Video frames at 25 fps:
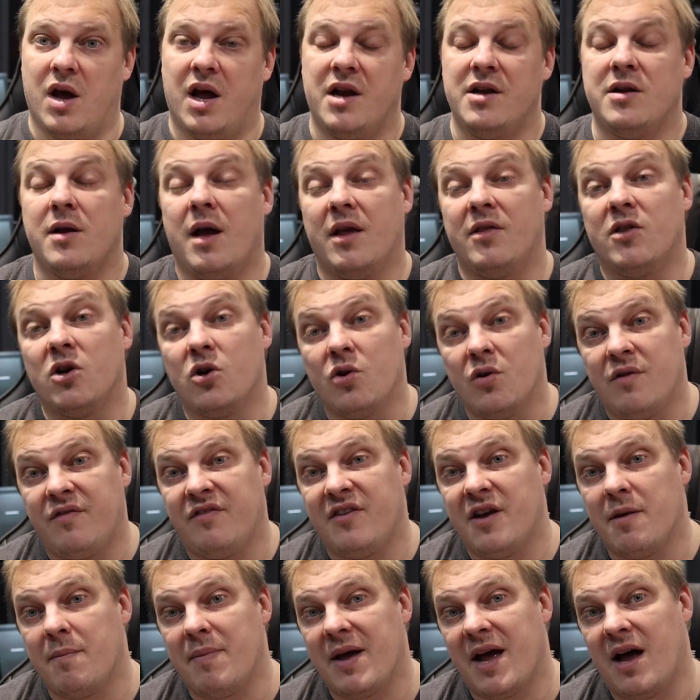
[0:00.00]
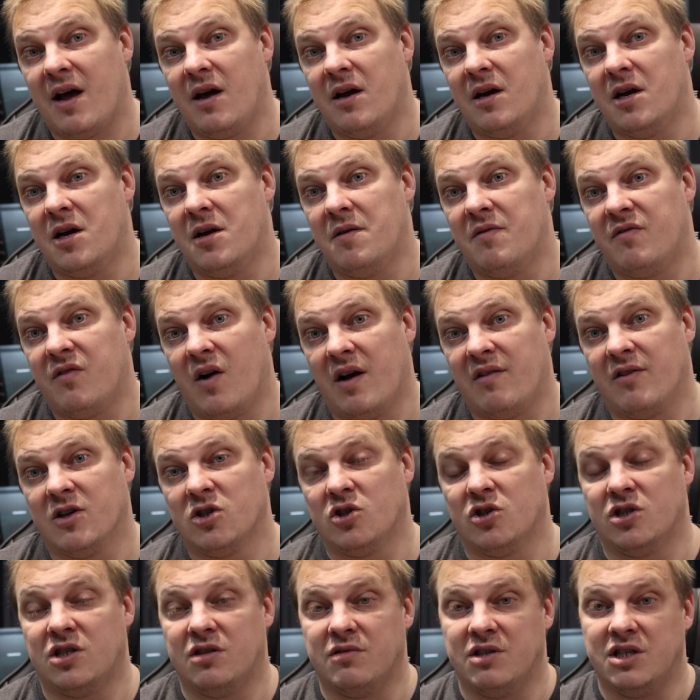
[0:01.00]
And the good thing about
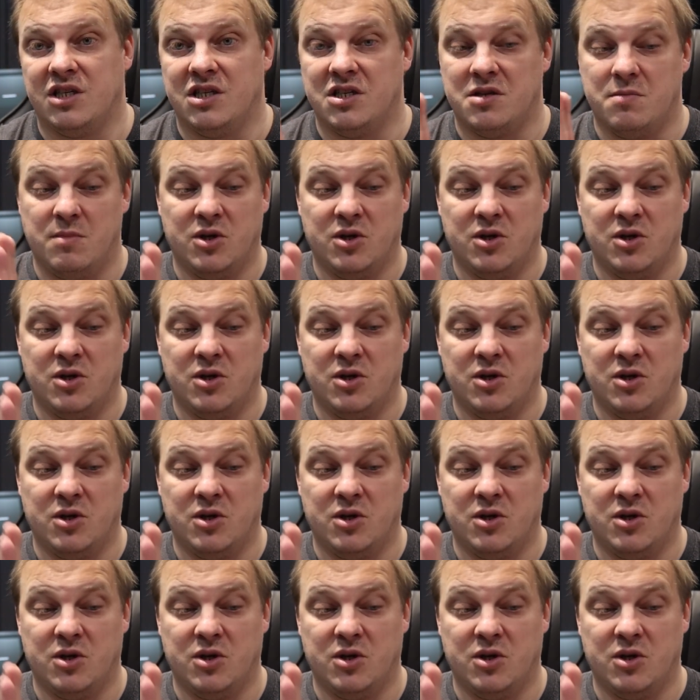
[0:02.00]
500 series is